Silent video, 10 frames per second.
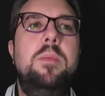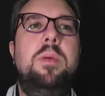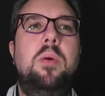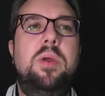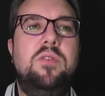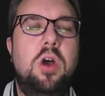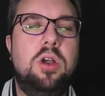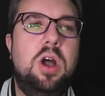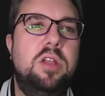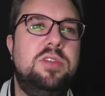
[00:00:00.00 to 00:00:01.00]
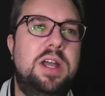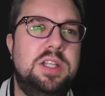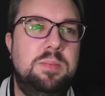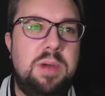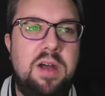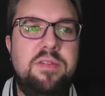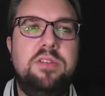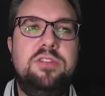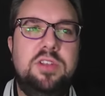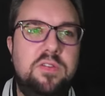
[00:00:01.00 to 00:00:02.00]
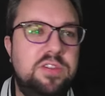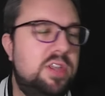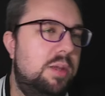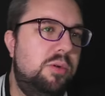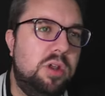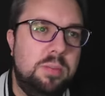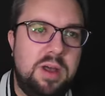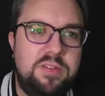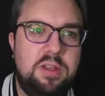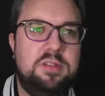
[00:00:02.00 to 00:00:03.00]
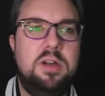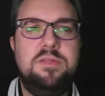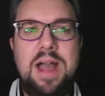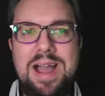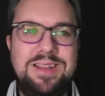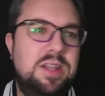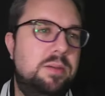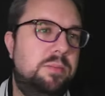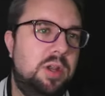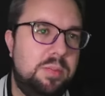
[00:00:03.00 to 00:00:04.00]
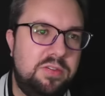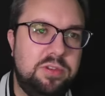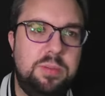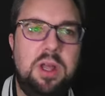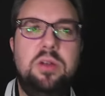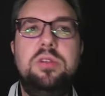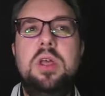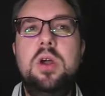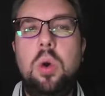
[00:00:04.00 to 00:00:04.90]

But we've got cards that actually buff. Silver Sable, going to buff herself. Agony, going to buff someone else.